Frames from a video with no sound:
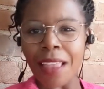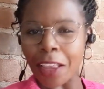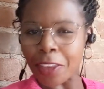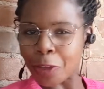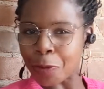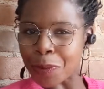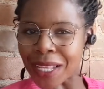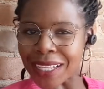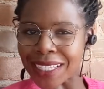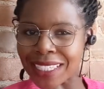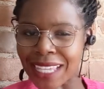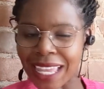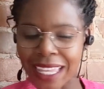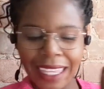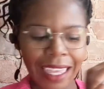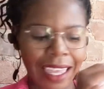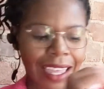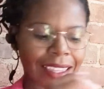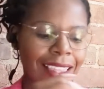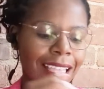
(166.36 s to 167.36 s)
split
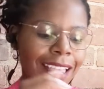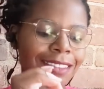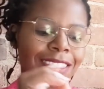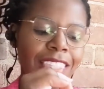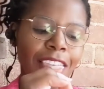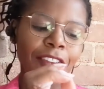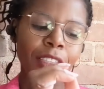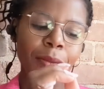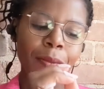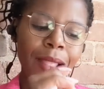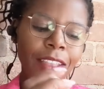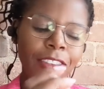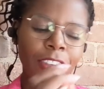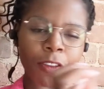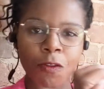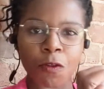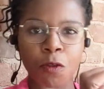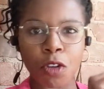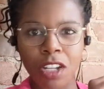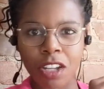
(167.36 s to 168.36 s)
second, that 7
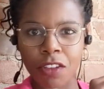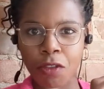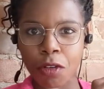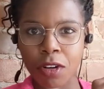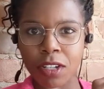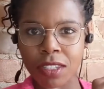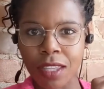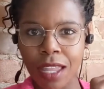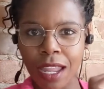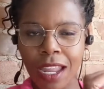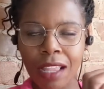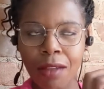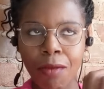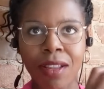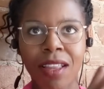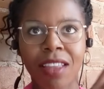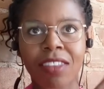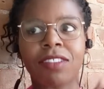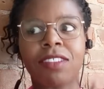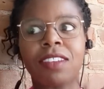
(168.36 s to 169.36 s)
minutes and 44 seconds
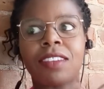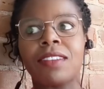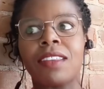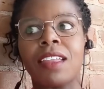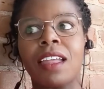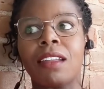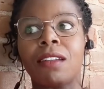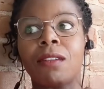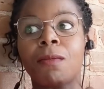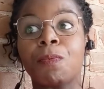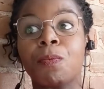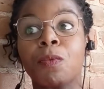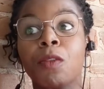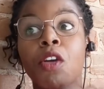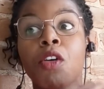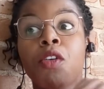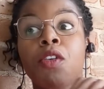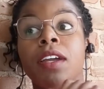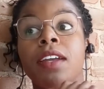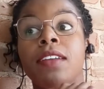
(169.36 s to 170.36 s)
when it's just like,
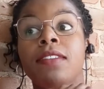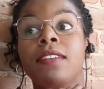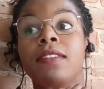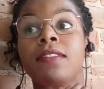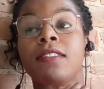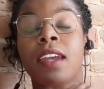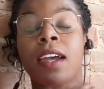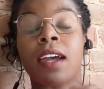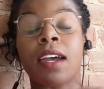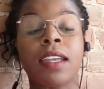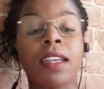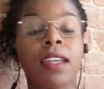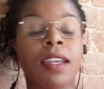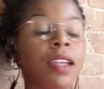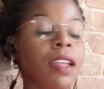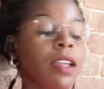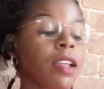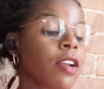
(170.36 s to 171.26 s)
okay, CGI.